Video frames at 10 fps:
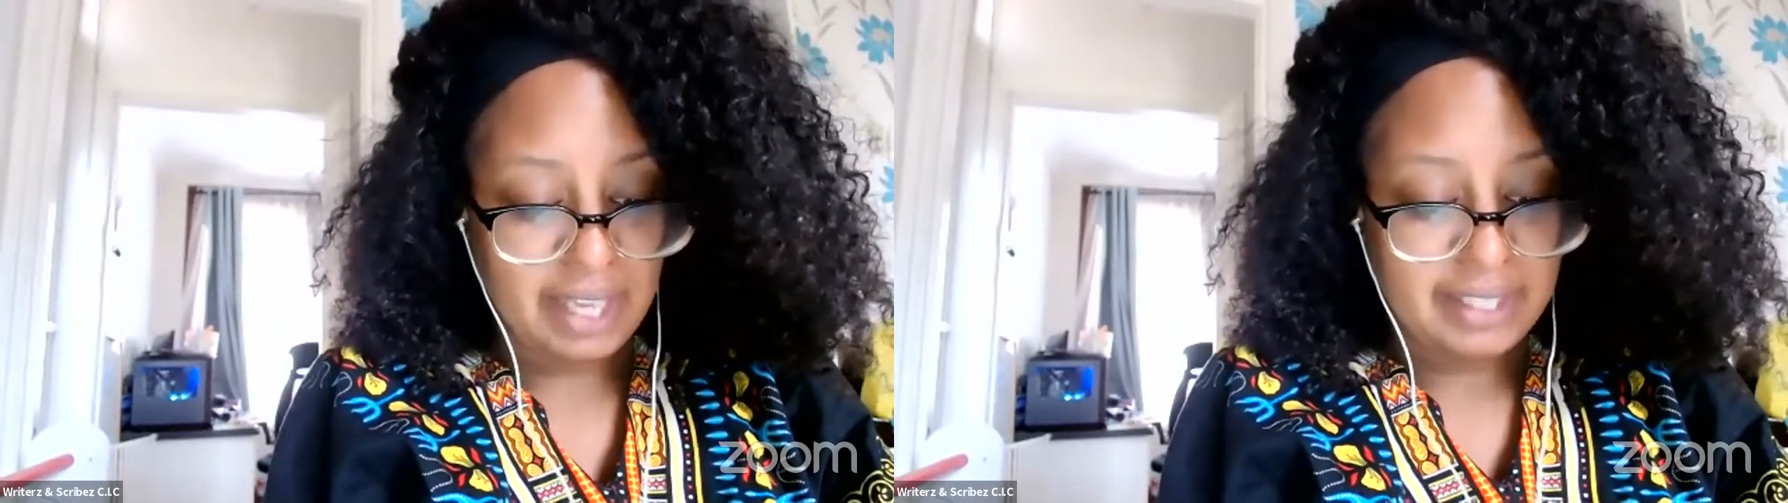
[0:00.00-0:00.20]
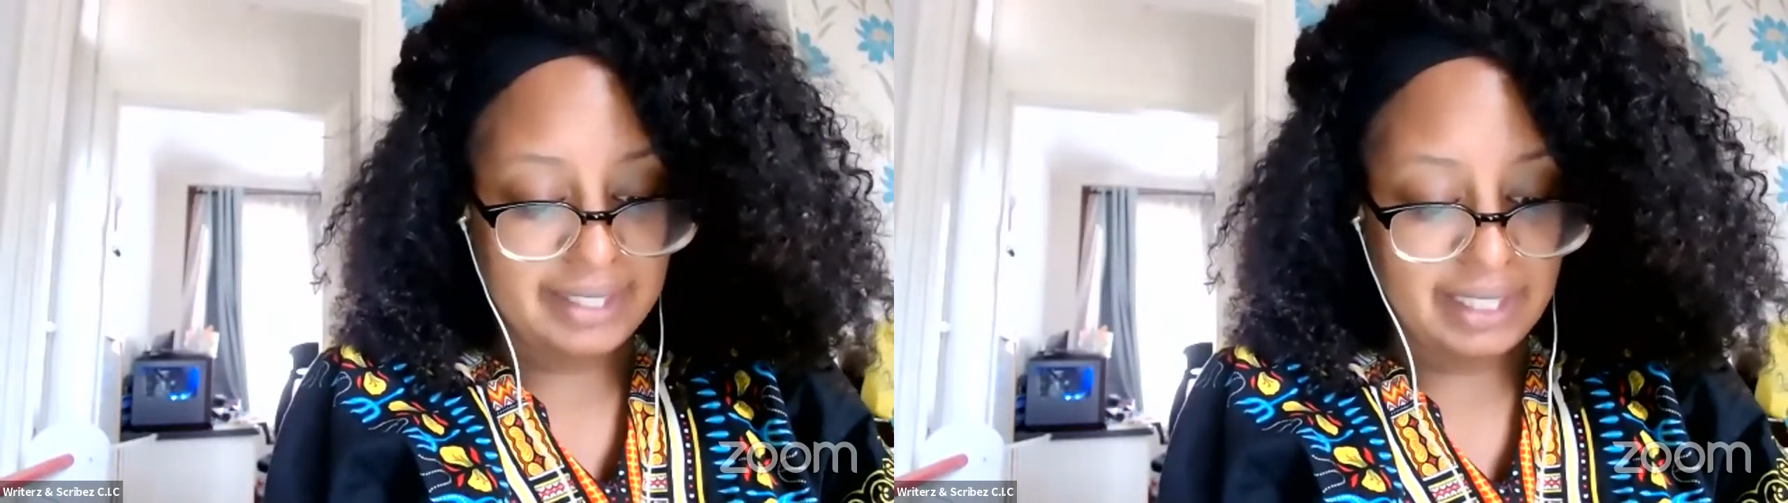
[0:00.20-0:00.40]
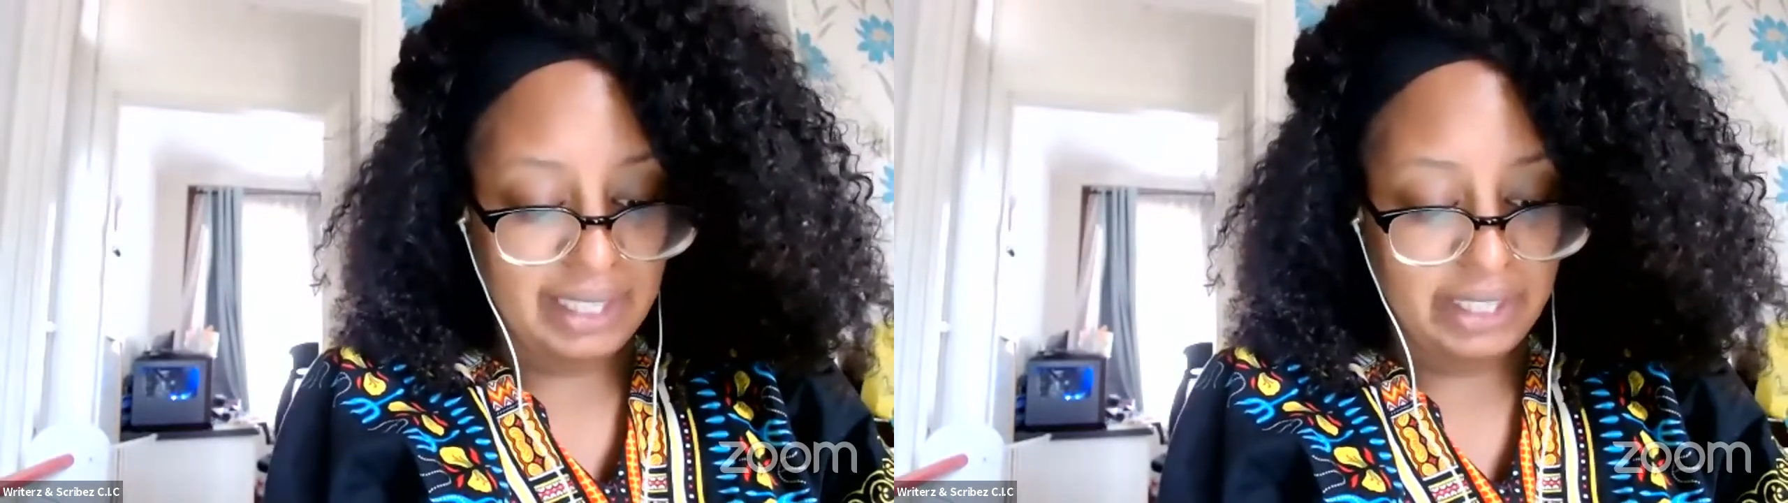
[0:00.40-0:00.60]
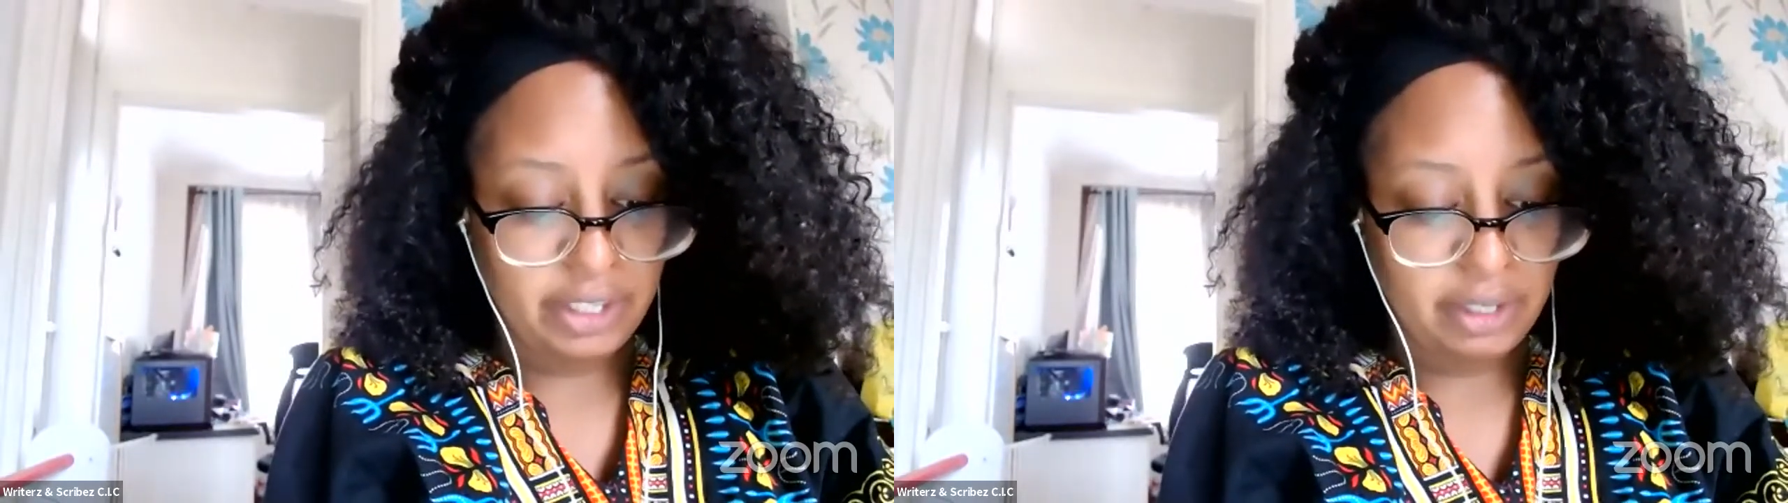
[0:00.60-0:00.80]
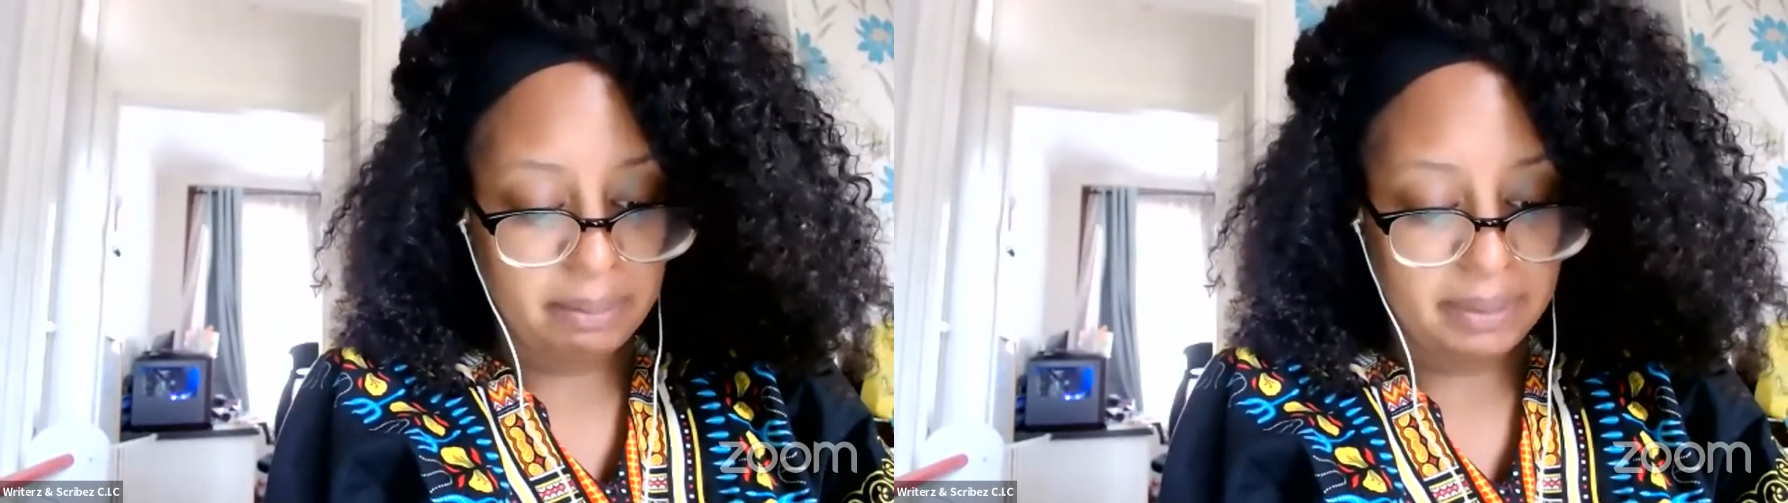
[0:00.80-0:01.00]
silly
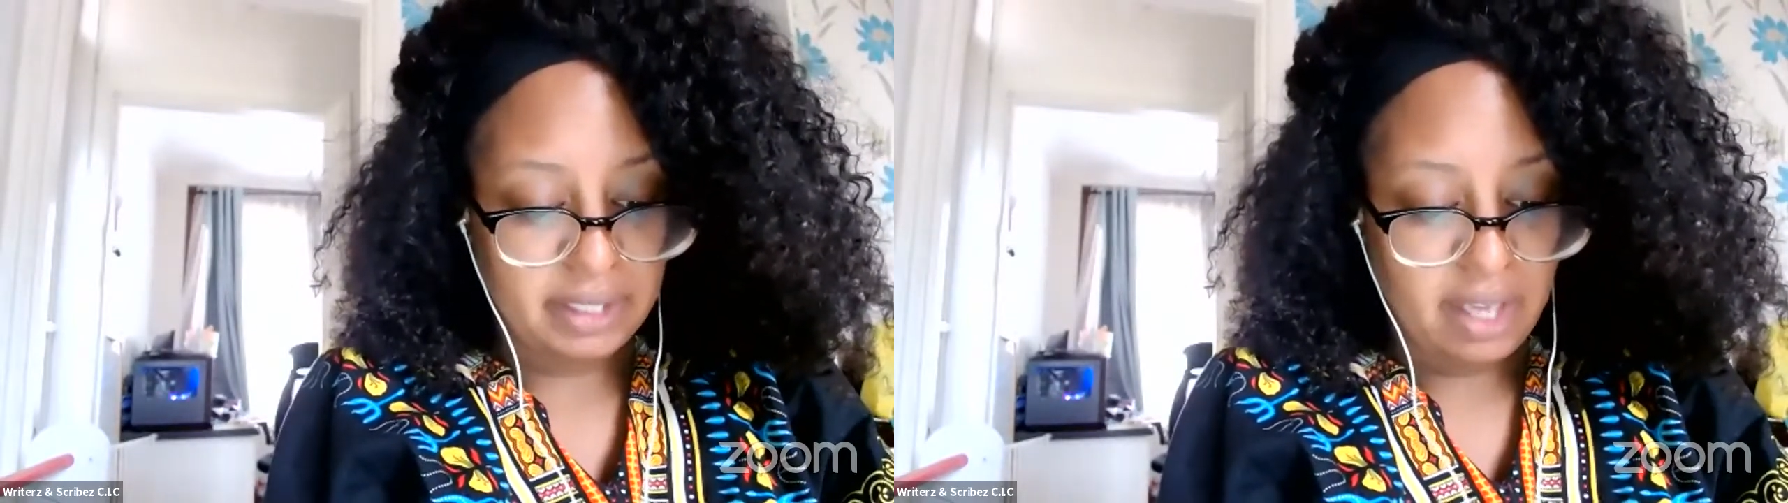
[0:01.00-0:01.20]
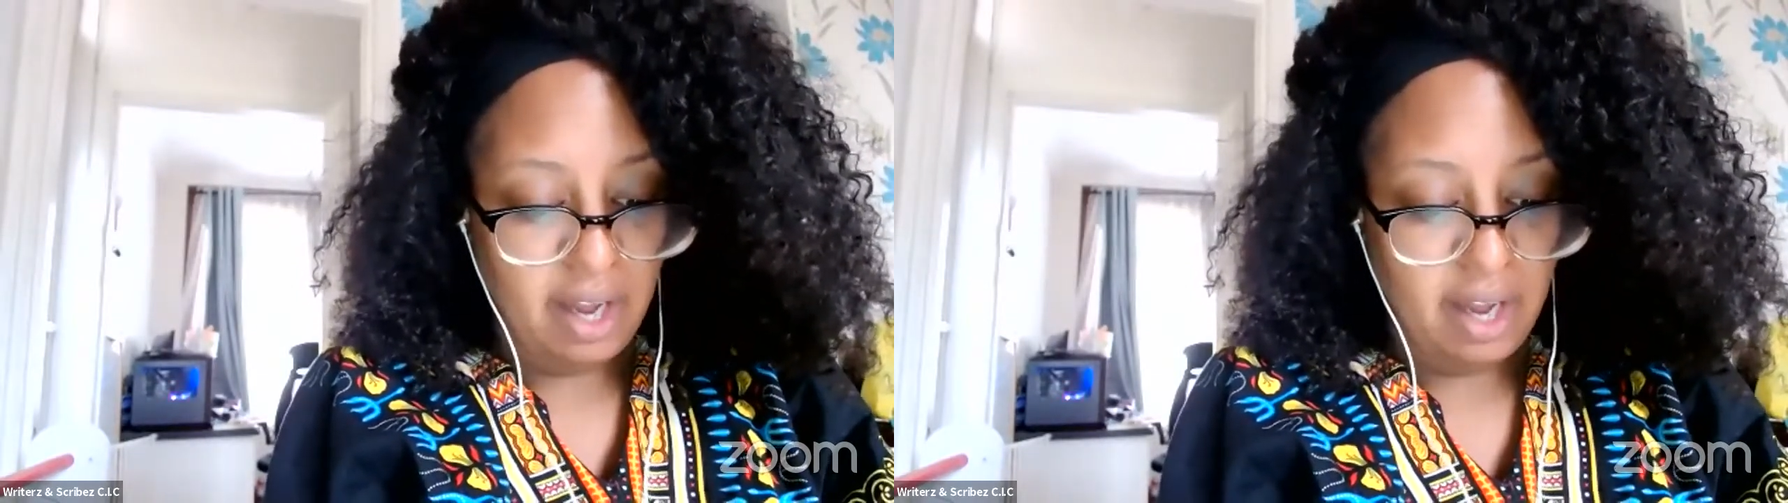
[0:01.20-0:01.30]
loops,